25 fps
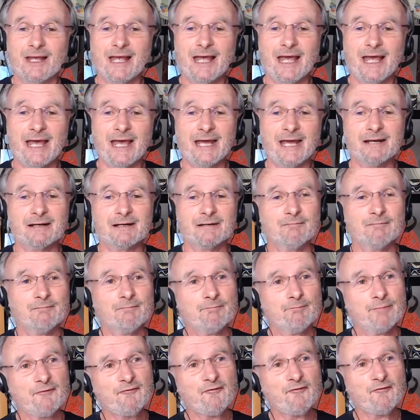And
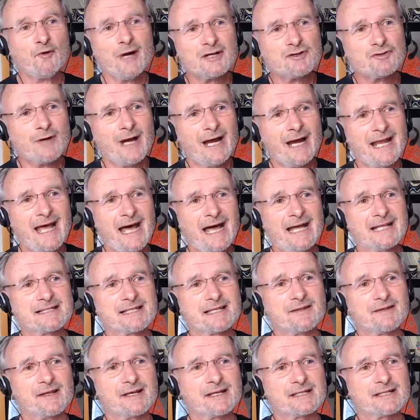before I try and
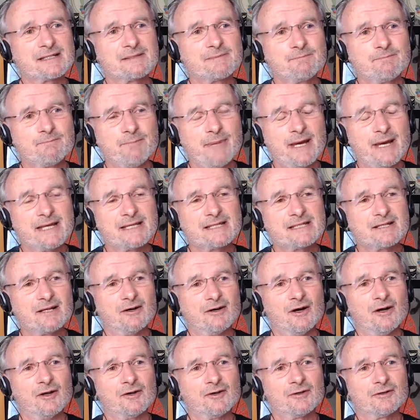answer this, based
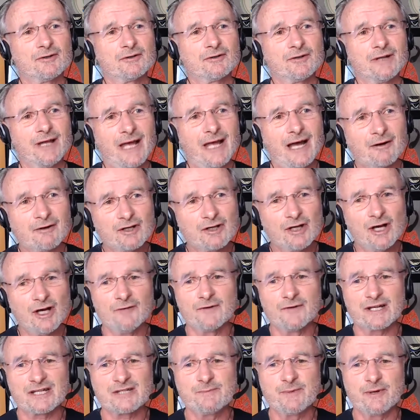on our
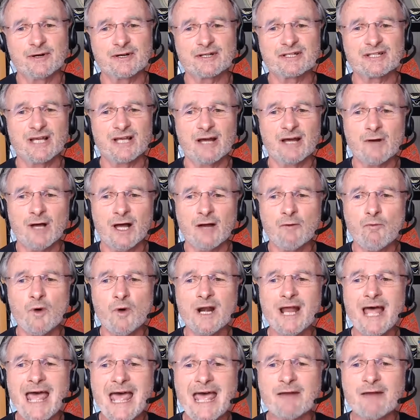COVID experience, I, I
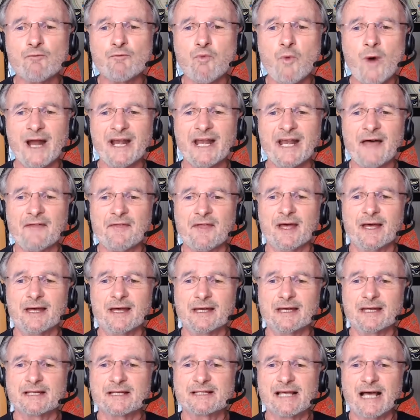want to add one other
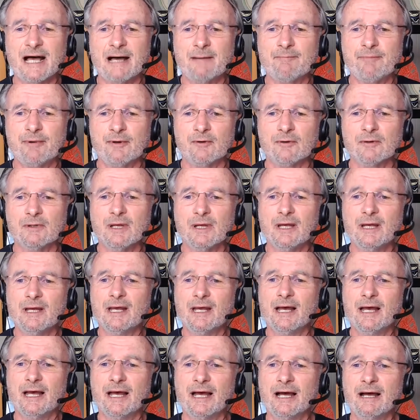example,
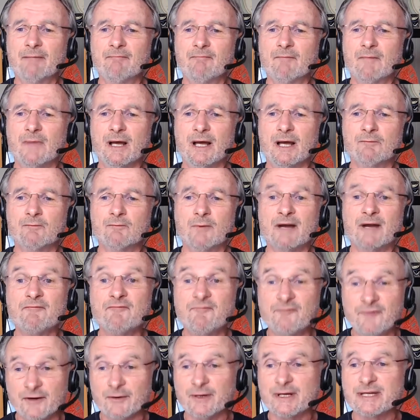um, one
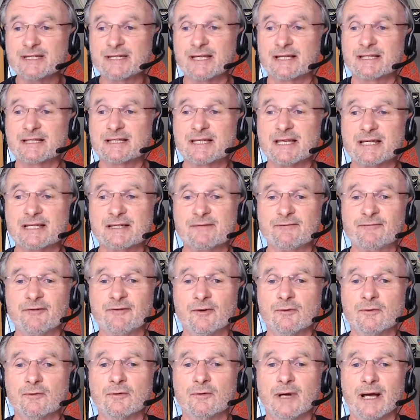very
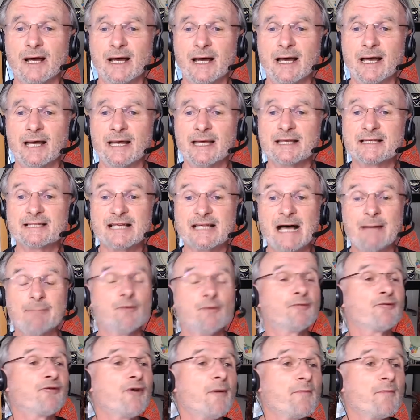successful uh,
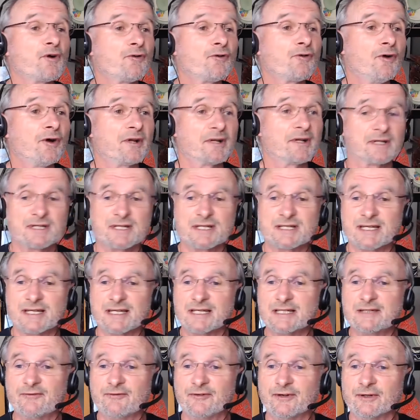example from the chronic
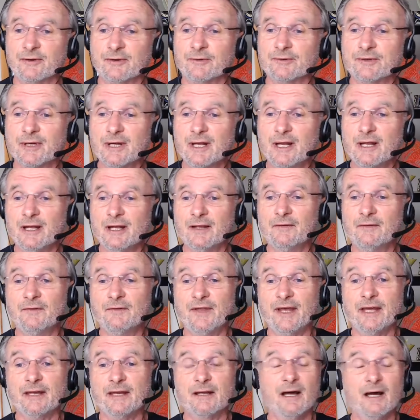disease field
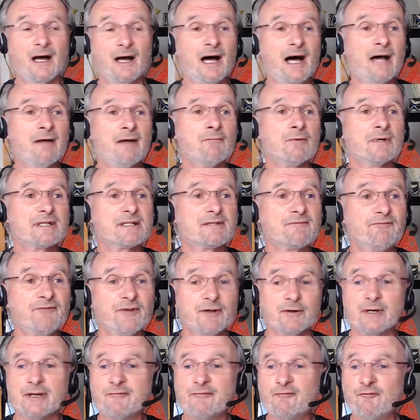that I was
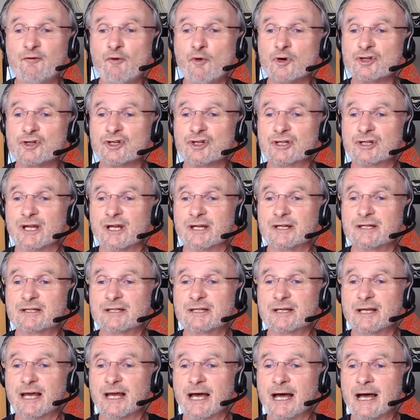very fortunate
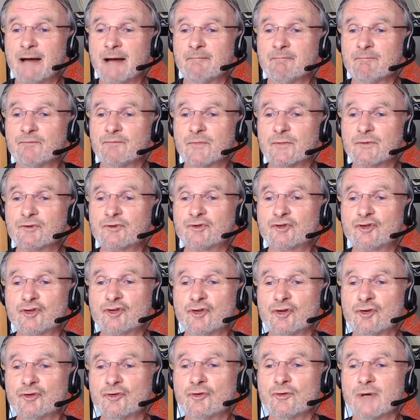um,
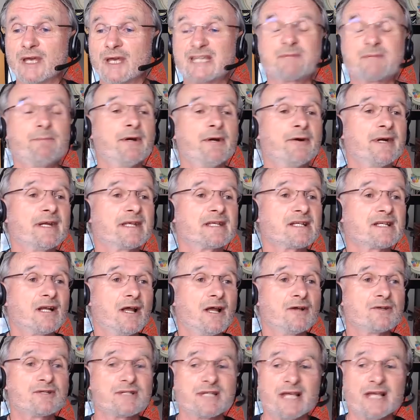to experience
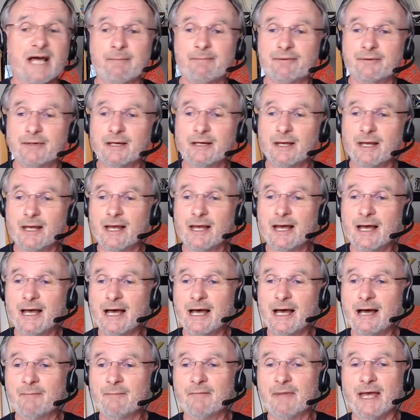close up
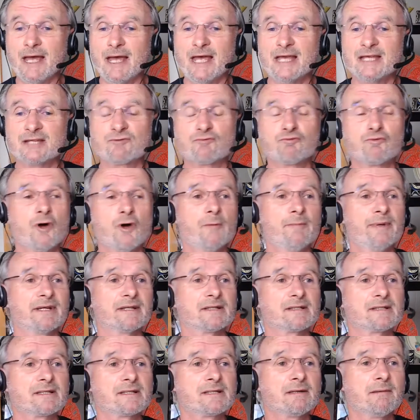um, as
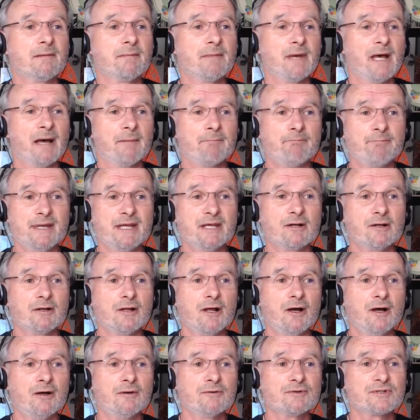Robert's uh,
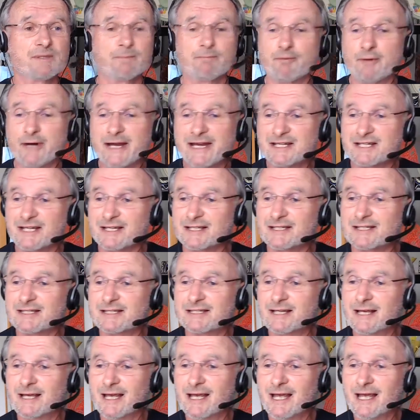Beaglehole's
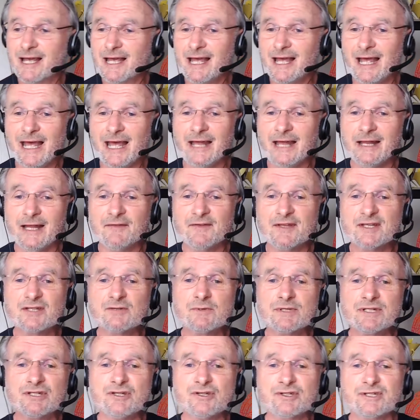apprentice. And, and, this
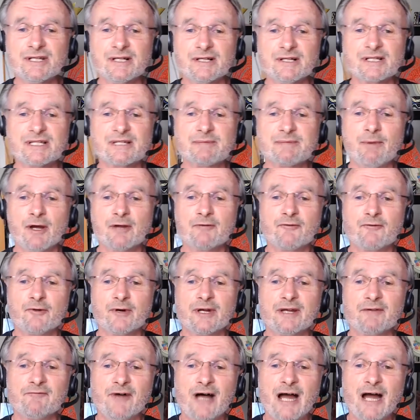was New Zealand smoke
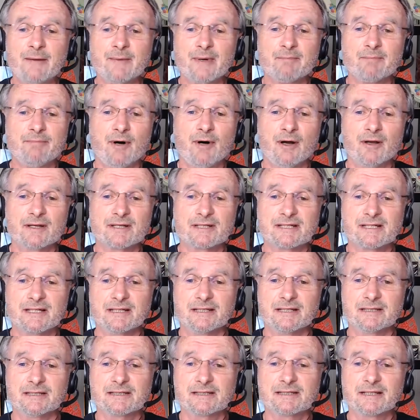free environment
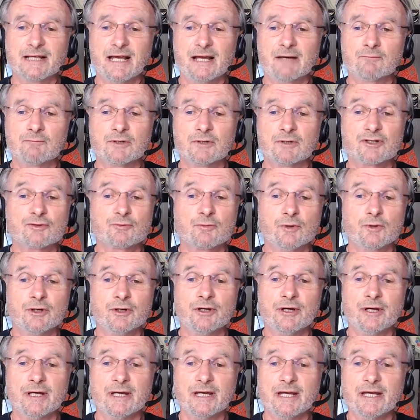policies, uh, which
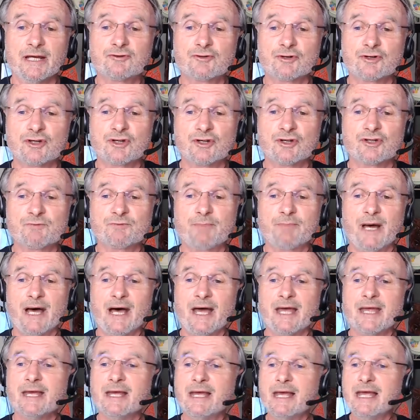were introduced
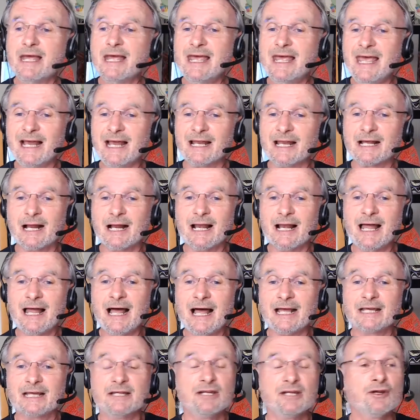by Helen
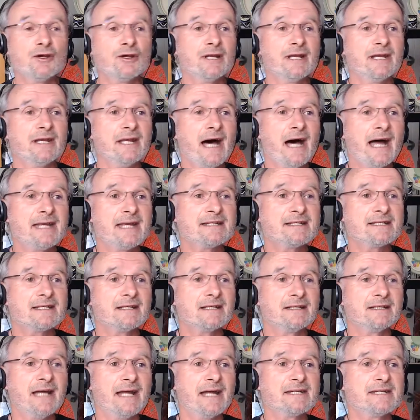Clark in the early 90,
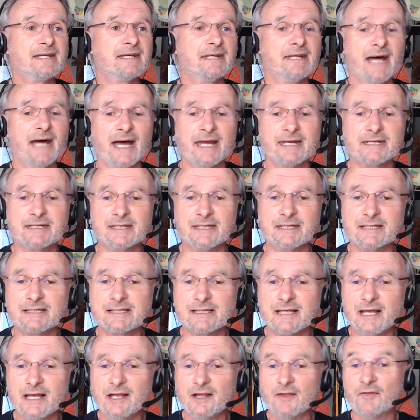
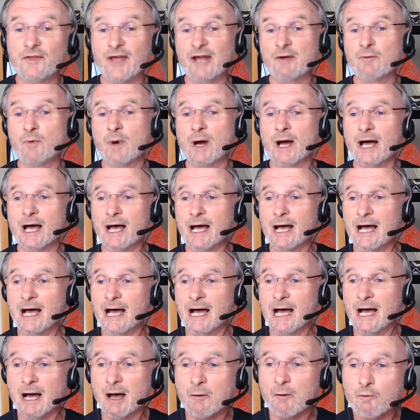1990s. They were
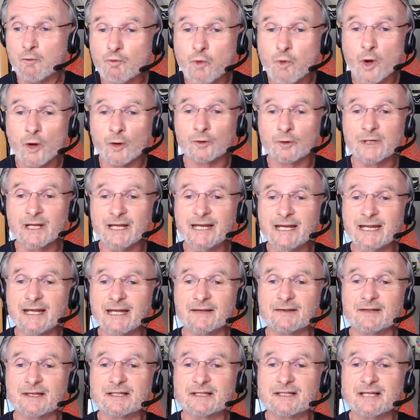uh, world leading
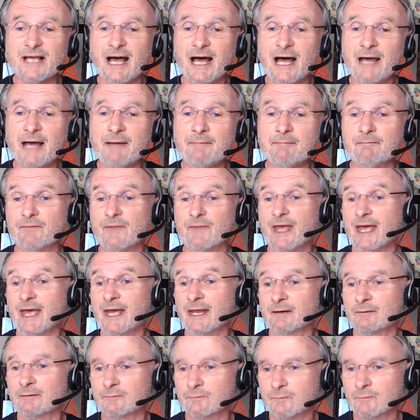at the time
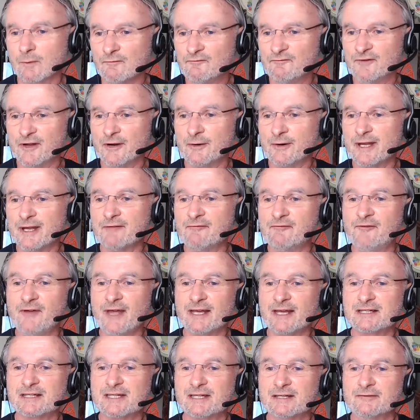and were very
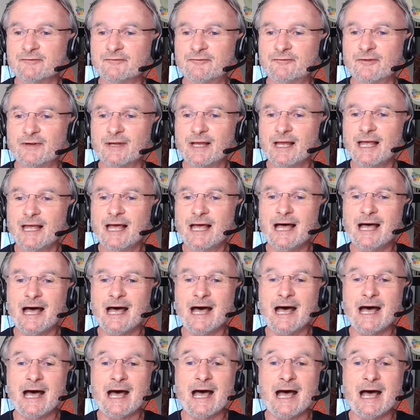effective
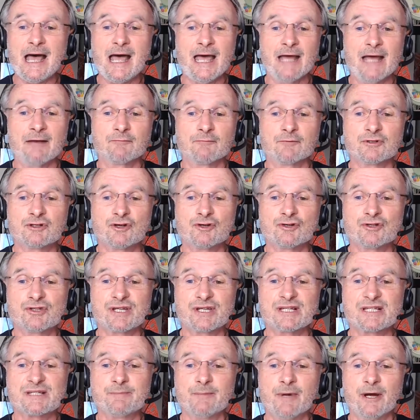uh, at
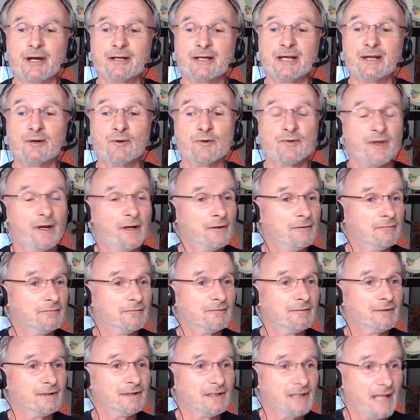reducing smoking, although,
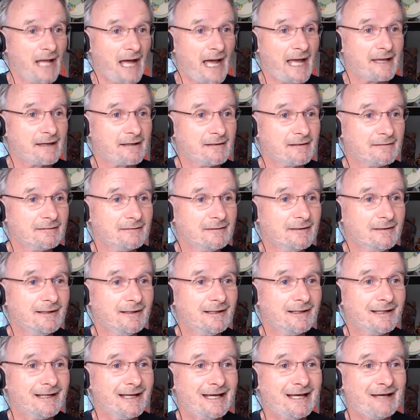like
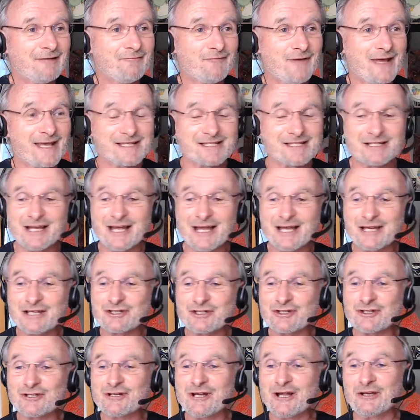uh,
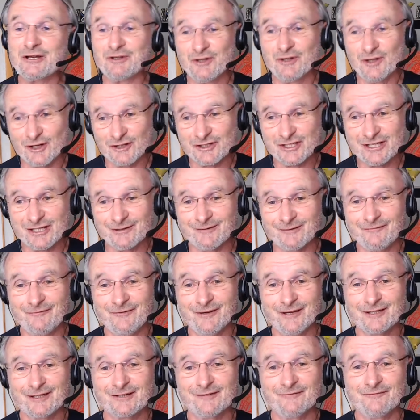vaccination, not so
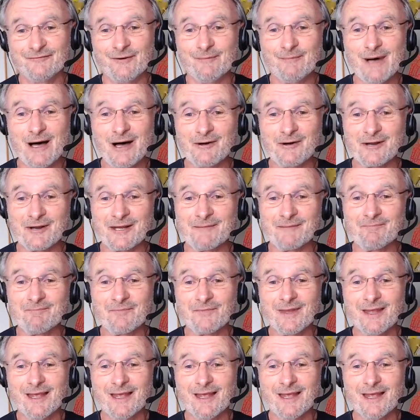effective for Māori.